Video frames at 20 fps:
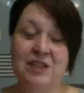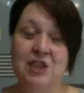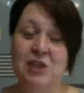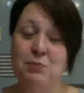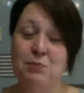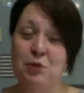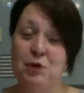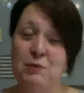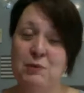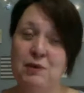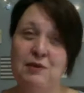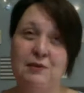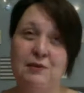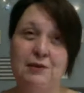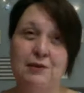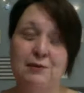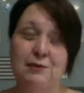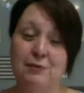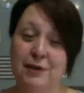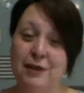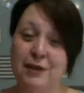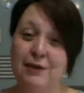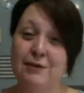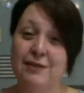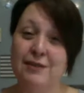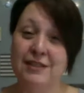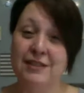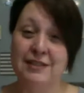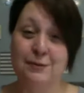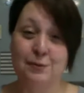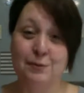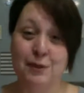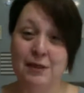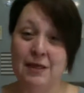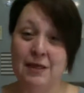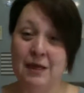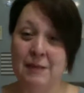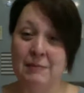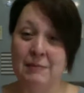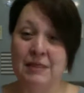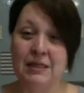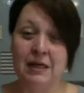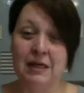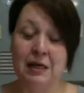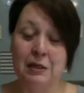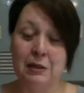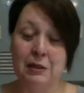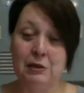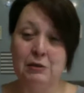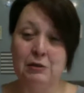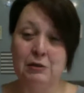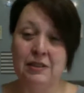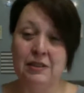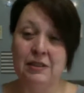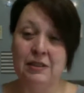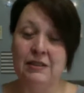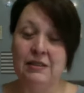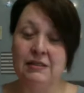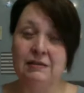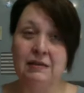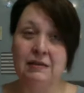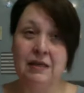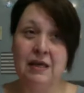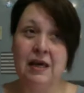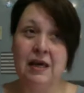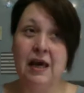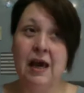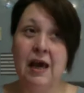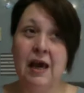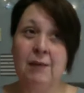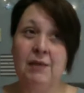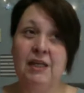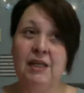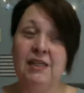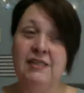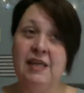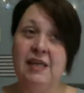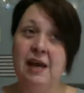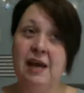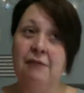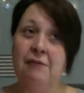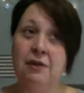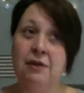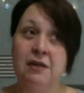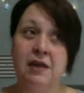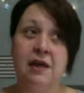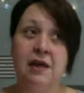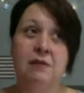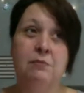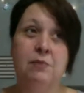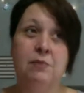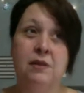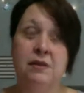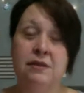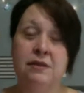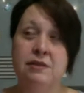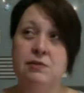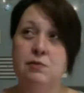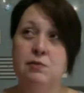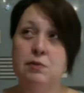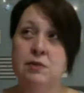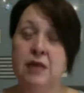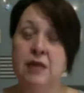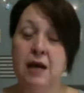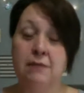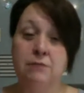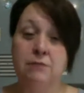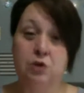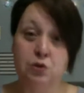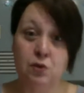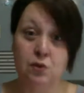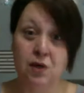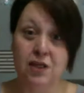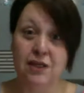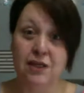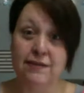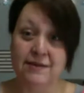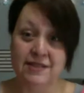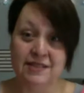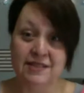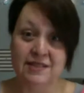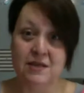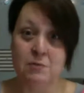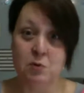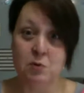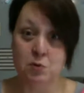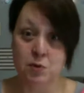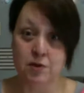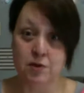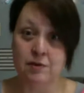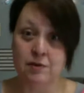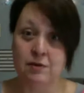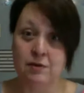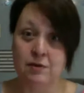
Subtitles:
put me through the ringer this week. I mean, it's every day, but I'm dreading this summer with her.